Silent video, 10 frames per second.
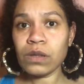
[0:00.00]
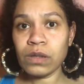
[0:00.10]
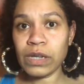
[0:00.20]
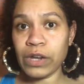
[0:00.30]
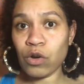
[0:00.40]

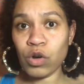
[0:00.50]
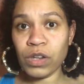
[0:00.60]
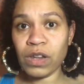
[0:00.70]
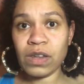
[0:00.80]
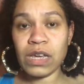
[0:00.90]
later on
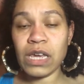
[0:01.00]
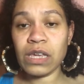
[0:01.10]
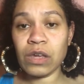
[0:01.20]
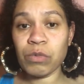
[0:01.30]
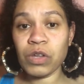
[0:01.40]
in the day,
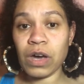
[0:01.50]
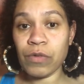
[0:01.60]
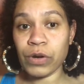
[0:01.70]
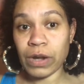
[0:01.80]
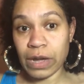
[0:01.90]
him and
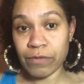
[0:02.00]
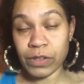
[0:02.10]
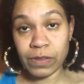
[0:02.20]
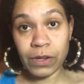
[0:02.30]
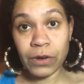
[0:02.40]
Howard are
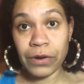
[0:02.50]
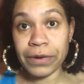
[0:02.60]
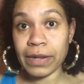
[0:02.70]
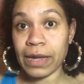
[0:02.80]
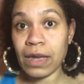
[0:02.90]
having dinner,
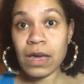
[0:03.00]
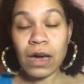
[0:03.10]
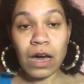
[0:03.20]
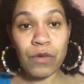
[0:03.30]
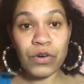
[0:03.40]
and like
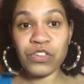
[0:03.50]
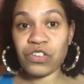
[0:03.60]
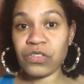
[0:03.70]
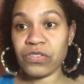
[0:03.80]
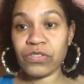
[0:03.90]
Howard
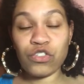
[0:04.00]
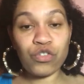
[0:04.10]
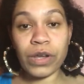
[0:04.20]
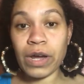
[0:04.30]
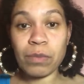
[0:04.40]
just
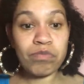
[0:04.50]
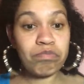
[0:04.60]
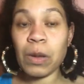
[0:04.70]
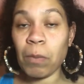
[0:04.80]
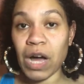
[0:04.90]
straight up
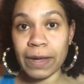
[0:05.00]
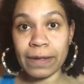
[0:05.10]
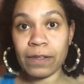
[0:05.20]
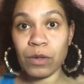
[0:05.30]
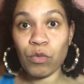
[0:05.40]
like,
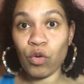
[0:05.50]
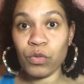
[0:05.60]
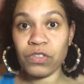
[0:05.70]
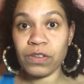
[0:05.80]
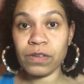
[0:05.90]
mocking him
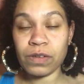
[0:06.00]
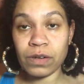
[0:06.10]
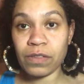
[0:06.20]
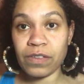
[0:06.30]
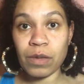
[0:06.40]
almost at the
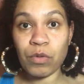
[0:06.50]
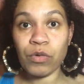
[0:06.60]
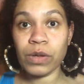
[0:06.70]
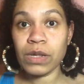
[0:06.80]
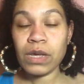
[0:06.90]
dinner
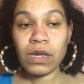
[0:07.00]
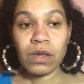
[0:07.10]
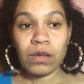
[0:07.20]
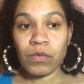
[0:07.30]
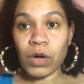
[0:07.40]
table, and
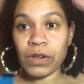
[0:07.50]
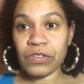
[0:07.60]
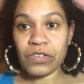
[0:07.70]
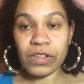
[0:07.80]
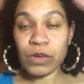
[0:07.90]

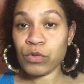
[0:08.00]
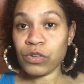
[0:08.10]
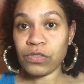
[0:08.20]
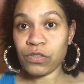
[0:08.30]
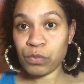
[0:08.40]
Wallace is like, what
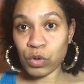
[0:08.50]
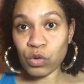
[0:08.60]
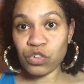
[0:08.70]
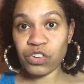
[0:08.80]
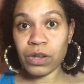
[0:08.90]
is this
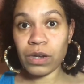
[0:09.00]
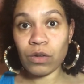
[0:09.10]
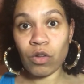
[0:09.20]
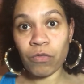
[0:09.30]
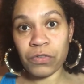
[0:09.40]
bullshit?
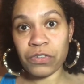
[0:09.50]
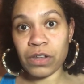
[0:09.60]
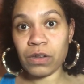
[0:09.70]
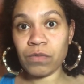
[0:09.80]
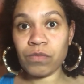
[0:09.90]
And all of a
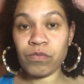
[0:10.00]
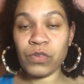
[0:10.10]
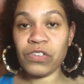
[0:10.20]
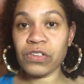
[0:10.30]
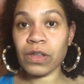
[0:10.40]
sudden,
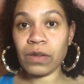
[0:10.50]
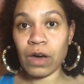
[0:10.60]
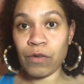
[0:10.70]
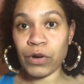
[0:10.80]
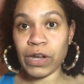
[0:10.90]
we see that
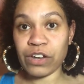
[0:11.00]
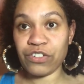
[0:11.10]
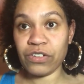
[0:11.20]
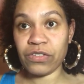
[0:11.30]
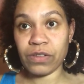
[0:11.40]
Howard
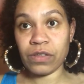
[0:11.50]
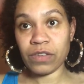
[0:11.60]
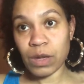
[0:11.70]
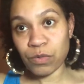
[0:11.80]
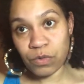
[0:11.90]
actually stands
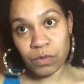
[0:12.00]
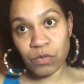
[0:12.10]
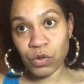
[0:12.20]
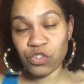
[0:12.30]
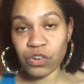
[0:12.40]
up from the
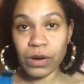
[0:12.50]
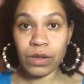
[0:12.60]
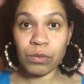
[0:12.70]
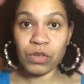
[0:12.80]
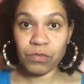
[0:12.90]
wheelchair.
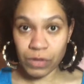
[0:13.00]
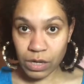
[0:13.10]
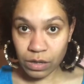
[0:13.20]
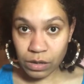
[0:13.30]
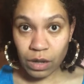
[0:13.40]
He'd been
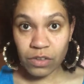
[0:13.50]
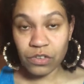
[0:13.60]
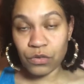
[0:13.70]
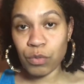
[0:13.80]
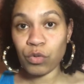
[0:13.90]
faking that he's
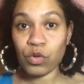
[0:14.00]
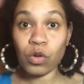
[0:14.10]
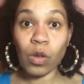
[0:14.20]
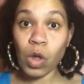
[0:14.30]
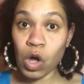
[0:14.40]
crippled
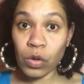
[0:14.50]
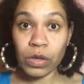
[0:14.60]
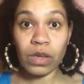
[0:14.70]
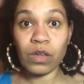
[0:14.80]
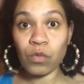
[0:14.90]
all along.
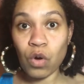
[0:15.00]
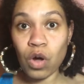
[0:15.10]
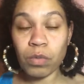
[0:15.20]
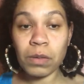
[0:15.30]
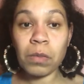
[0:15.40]
He can
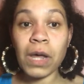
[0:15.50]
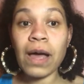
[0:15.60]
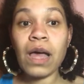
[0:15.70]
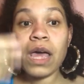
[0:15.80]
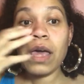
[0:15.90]
walk, blah, blah, blah.